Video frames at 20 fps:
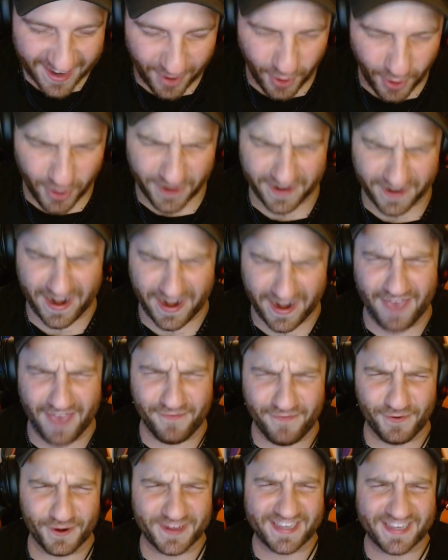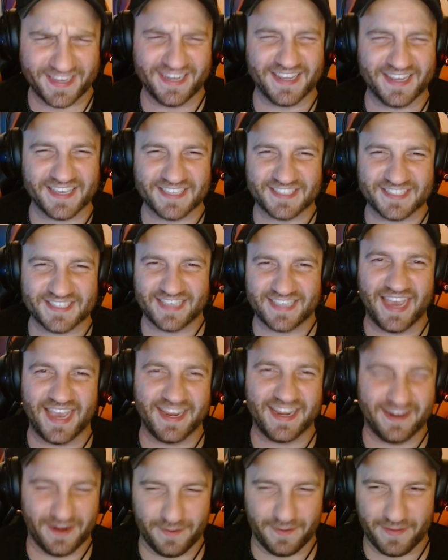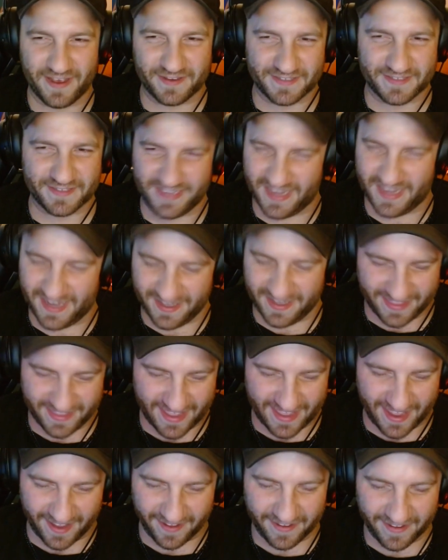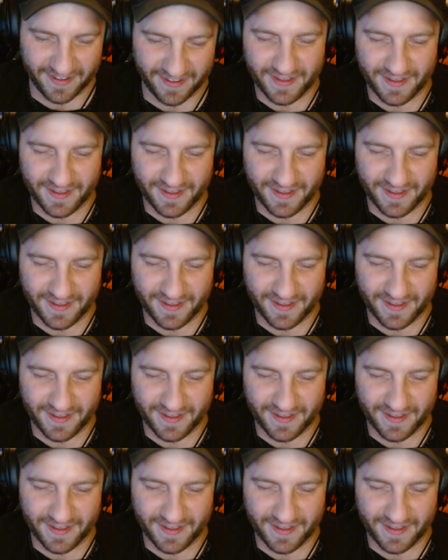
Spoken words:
or ever get excited about saying that.